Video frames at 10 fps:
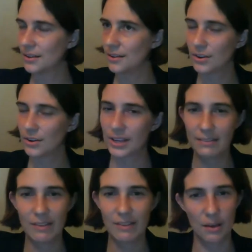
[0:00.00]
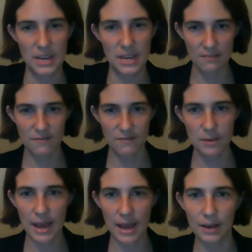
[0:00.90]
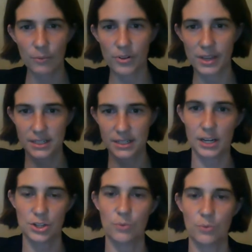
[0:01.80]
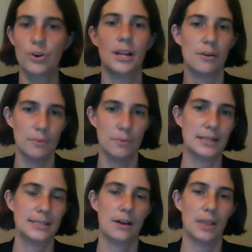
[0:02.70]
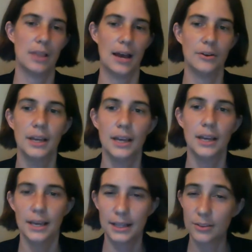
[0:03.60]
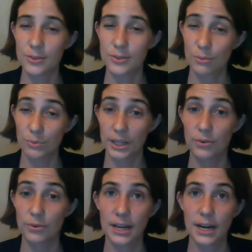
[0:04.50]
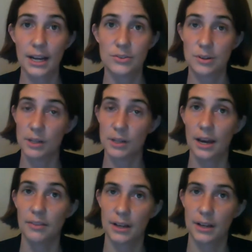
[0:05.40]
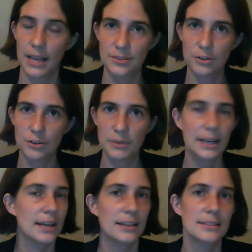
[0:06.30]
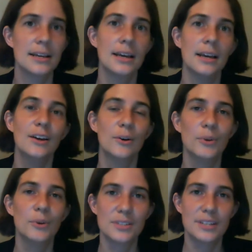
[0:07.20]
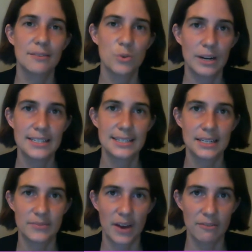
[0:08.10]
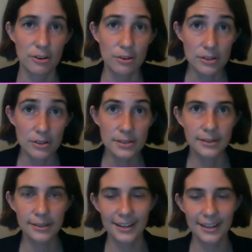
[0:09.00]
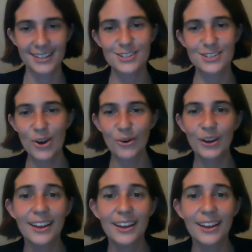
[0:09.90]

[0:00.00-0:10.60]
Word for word: they're getting that immediate feedback where they touch the word and it reads out loud. And I think those are really great. I used them a lot in the classroom because we used to have 26 5-year-olds, and so